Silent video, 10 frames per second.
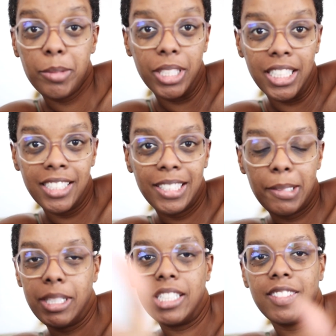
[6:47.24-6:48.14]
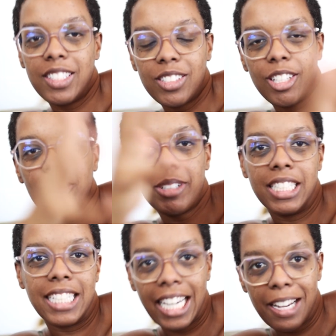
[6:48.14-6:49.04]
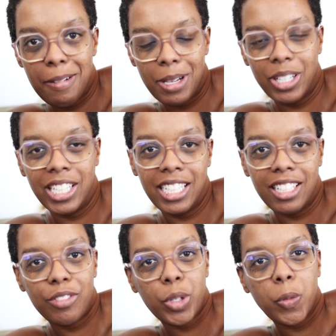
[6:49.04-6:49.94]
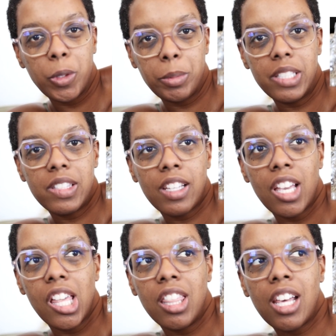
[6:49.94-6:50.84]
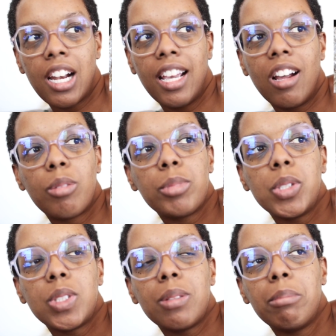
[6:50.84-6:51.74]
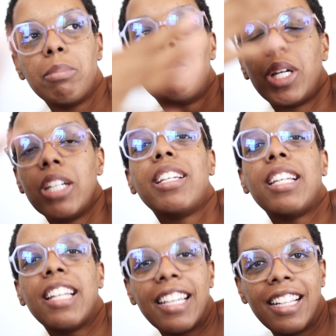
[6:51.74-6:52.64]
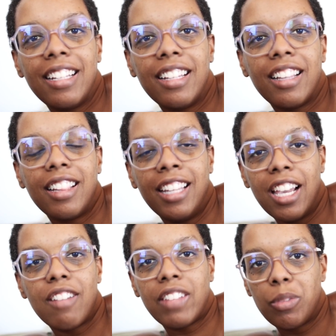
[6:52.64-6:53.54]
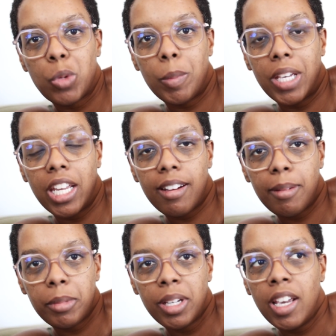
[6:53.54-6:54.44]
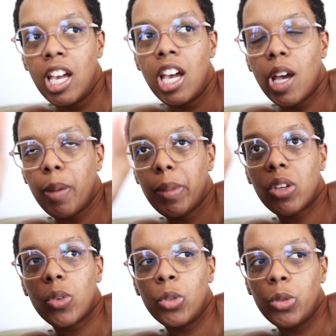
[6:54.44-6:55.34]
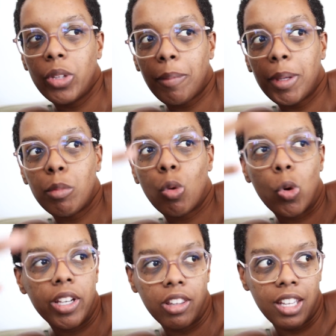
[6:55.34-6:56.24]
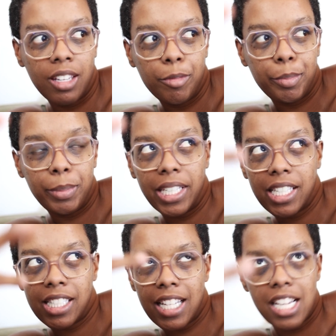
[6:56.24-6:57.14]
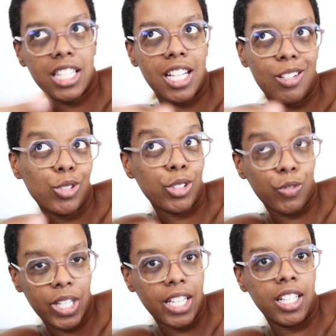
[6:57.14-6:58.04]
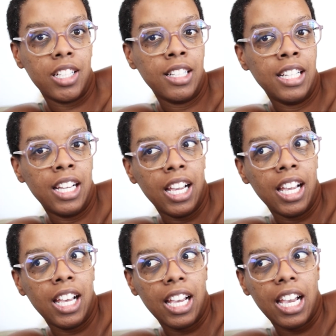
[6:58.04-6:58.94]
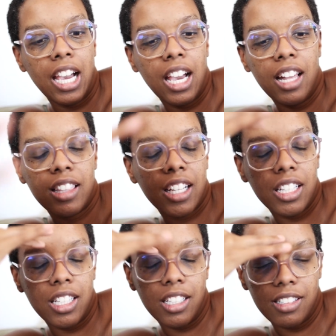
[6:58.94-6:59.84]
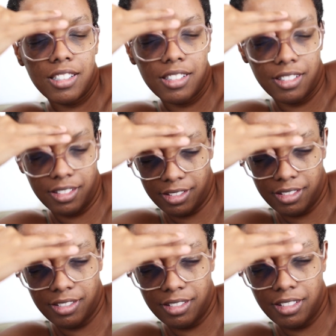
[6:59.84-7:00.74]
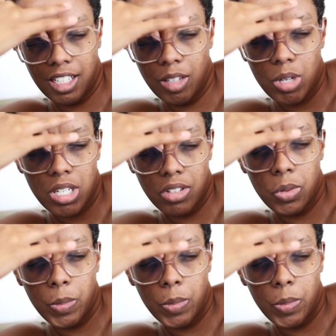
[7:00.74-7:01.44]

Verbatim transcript: on me to be so excited about eating leftover pizza that I almost burn it in the oven warming it up. I'm like, ooh, let me broil it because that sounds fun. And then I walked